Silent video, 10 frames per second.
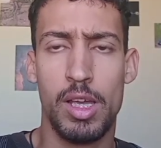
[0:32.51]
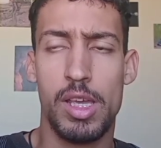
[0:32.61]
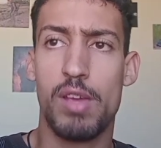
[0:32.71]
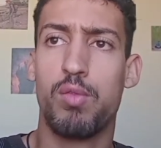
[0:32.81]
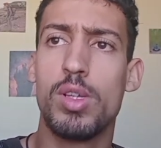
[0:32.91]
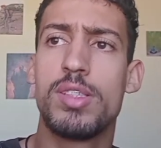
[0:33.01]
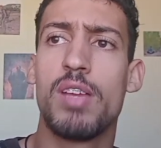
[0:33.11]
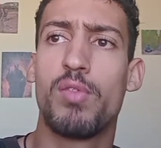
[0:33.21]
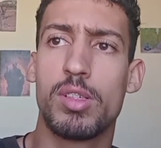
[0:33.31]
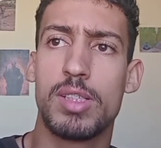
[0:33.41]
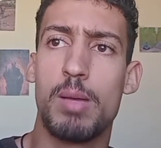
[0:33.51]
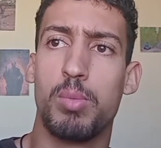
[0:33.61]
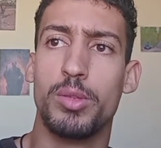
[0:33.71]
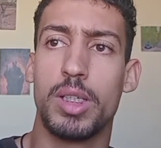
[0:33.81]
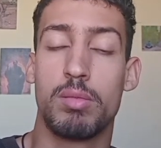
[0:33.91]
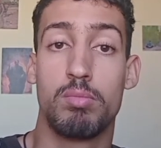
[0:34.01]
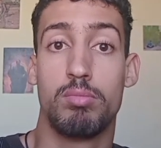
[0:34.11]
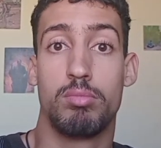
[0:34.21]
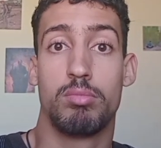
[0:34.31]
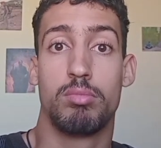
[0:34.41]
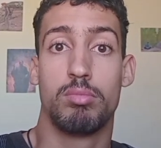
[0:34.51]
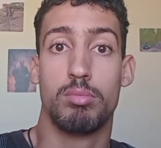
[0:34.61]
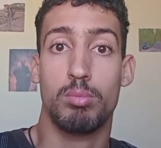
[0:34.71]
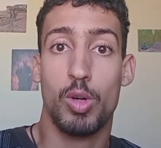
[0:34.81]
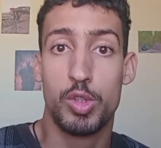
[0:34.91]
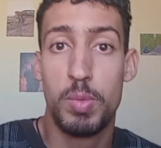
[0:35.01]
If we say, for example, that most